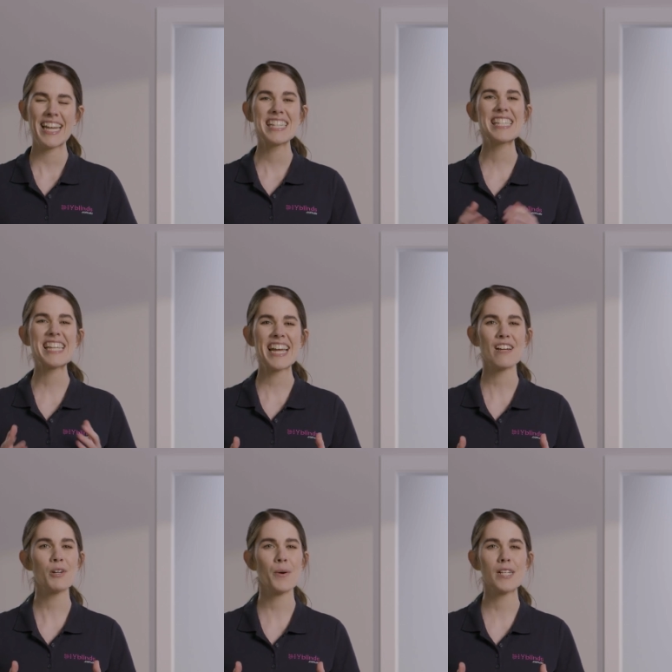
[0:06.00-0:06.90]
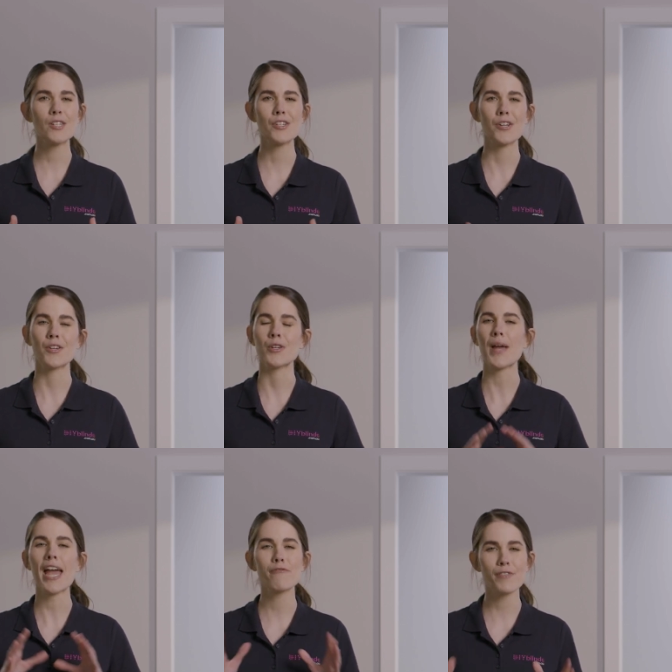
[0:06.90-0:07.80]
Today I'm going to show you
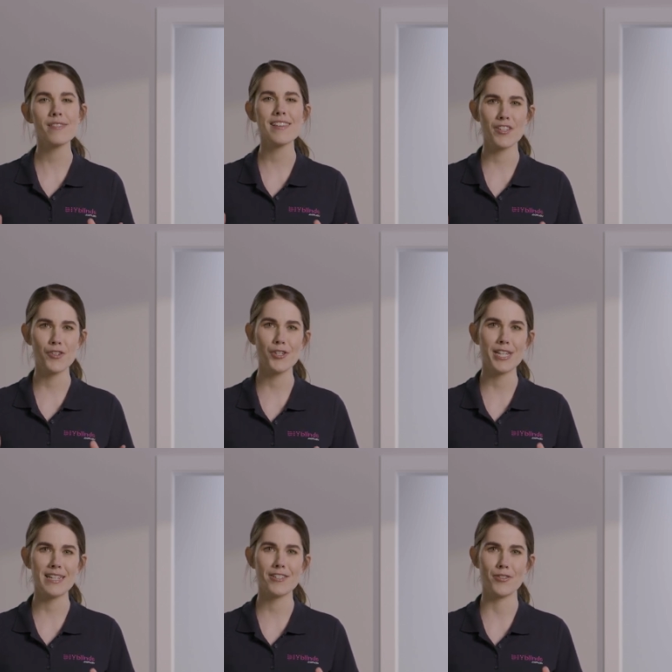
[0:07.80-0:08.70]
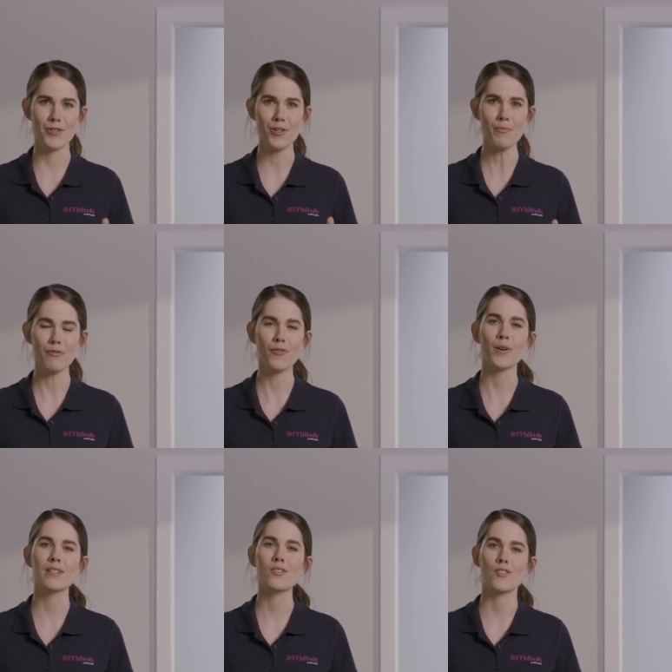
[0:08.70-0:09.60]
everything you need to do
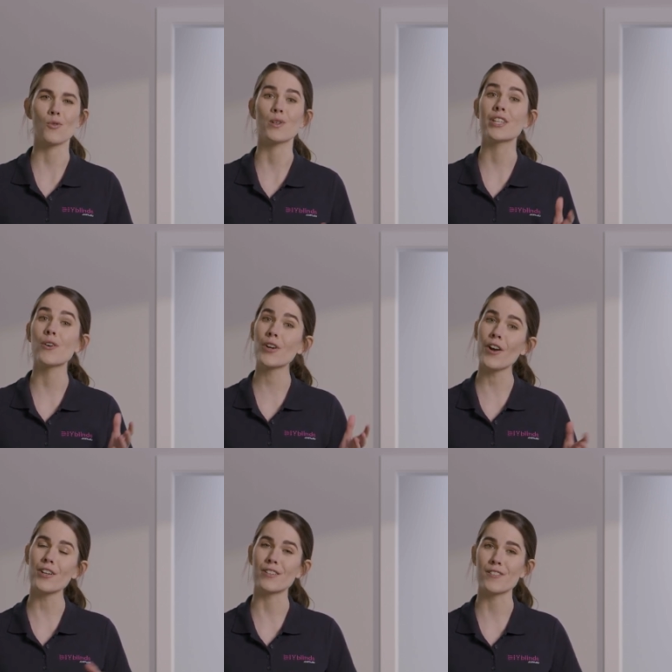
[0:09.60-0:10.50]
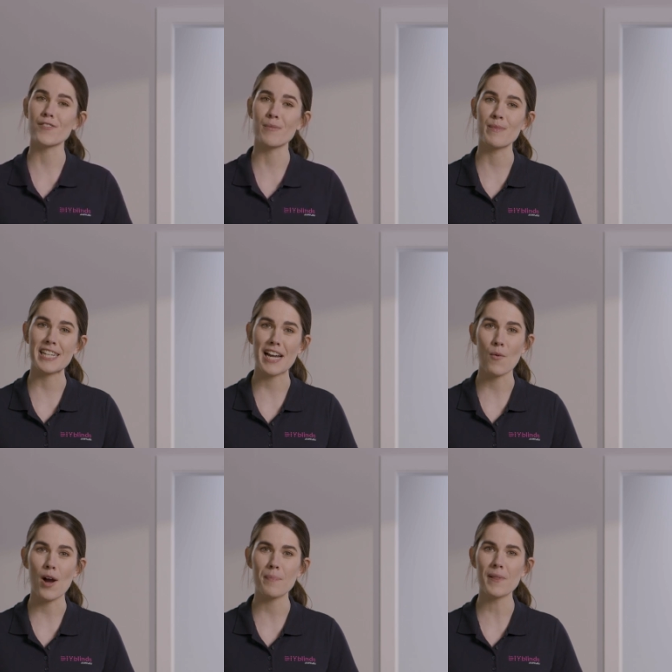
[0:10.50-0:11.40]
before installing your curtains from
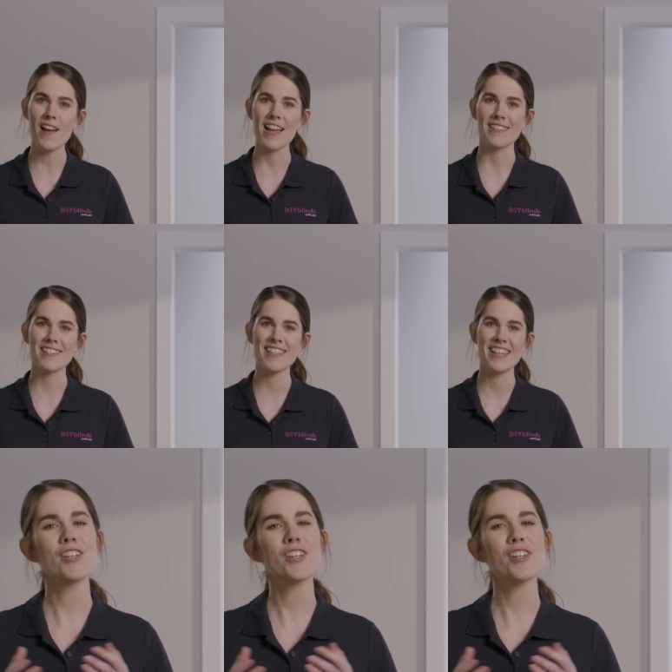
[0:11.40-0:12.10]
DIYblinds.